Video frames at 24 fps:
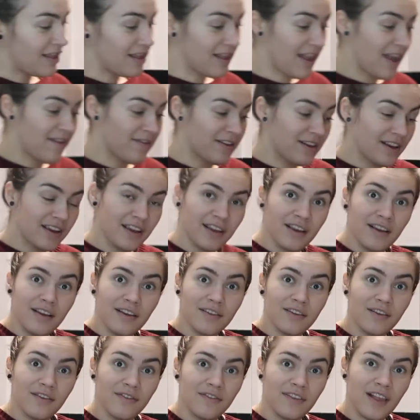Leveling
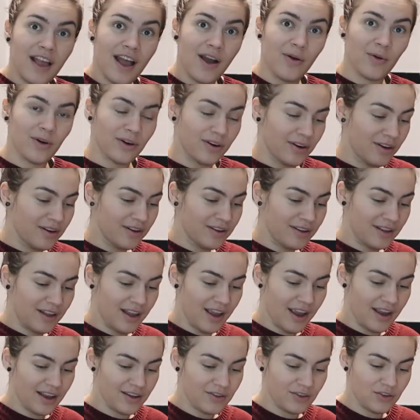the flour,
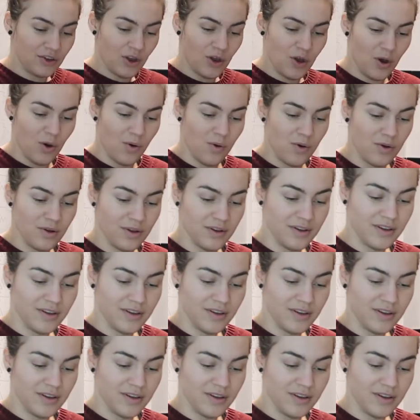like so.